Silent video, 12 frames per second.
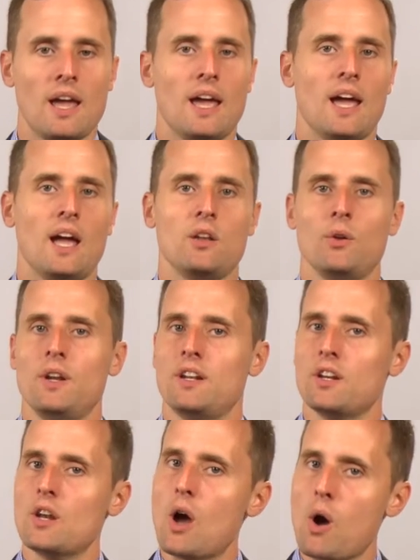and you need to
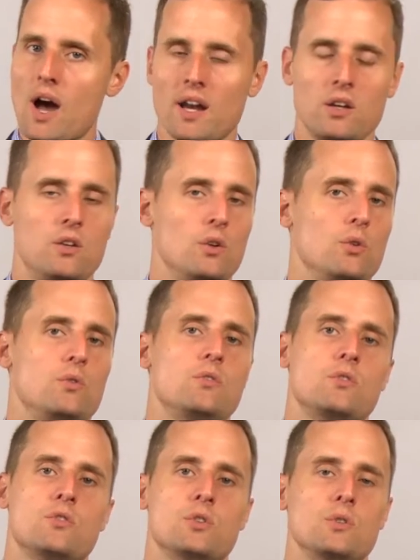know how to do
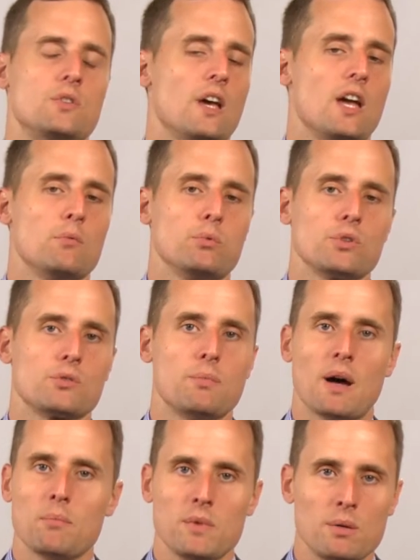truth tables
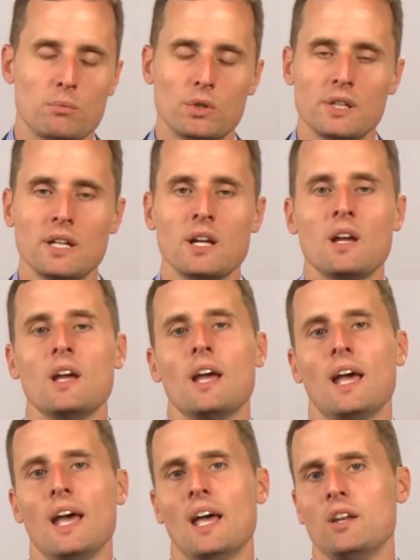by memory,
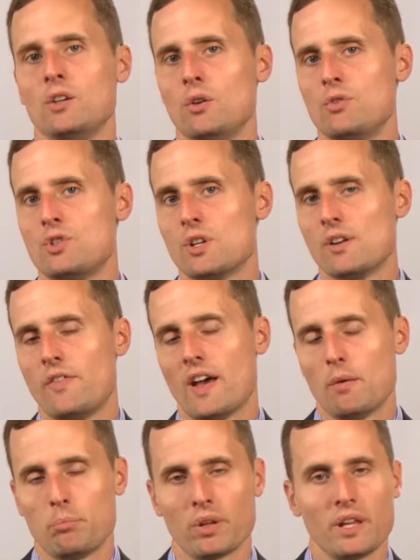and you should have
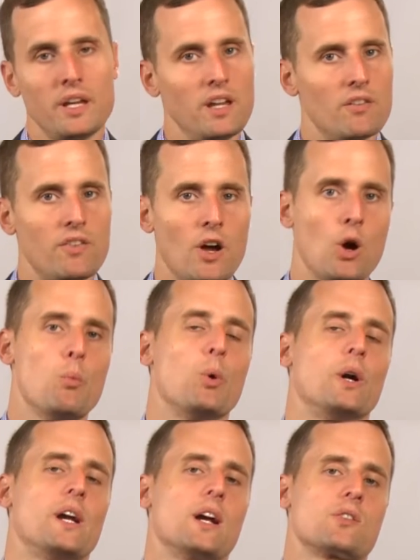had plenty of
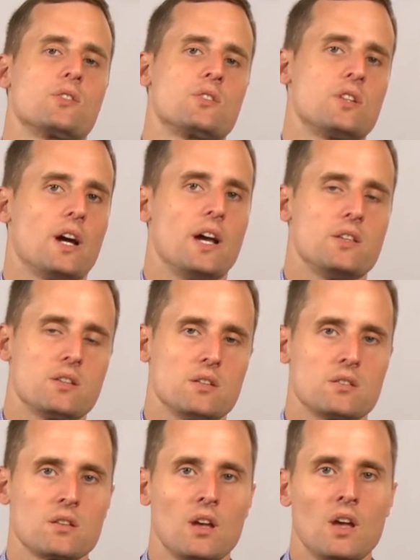homework
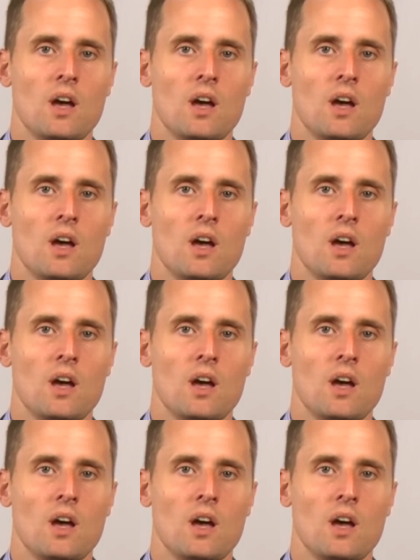exercises